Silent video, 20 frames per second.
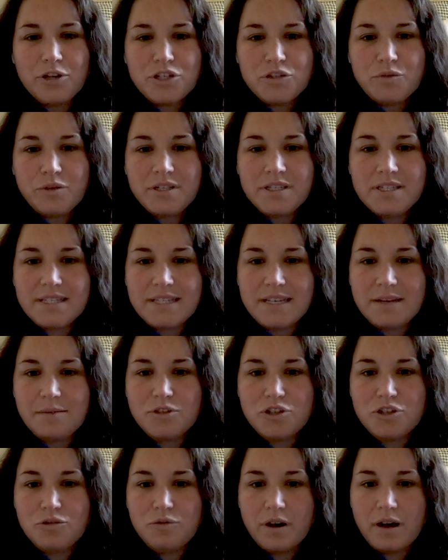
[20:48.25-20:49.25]
which ones
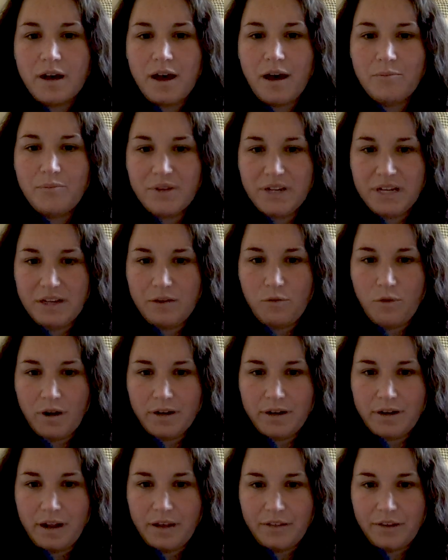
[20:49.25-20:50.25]
seem to accompany
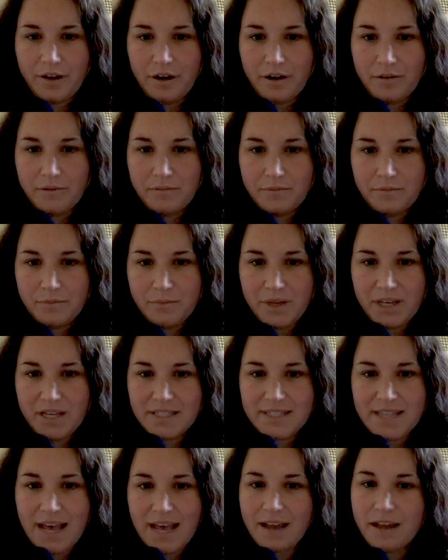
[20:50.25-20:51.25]
one another?
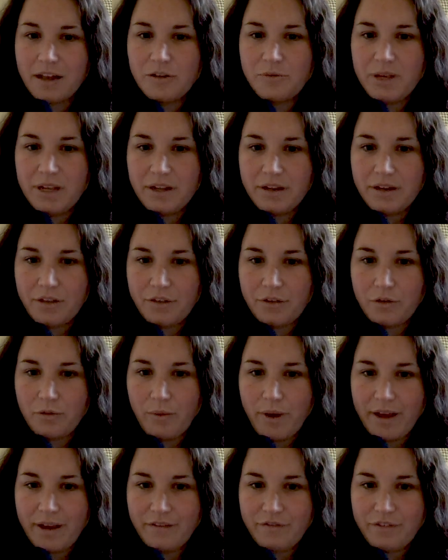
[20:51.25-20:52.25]
Because that could be another
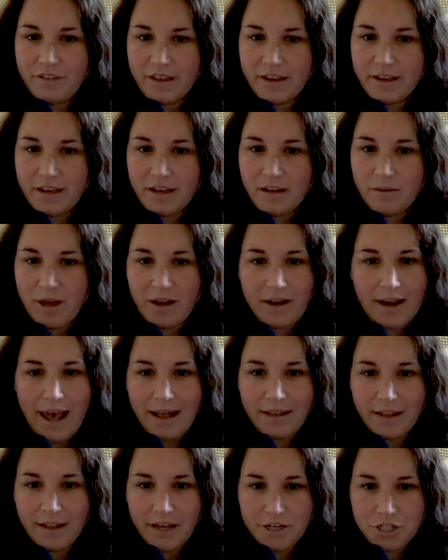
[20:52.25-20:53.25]
way of thinking about
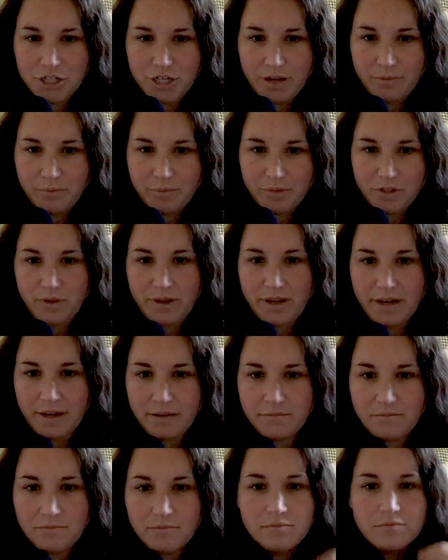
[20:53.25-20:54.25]
allyship between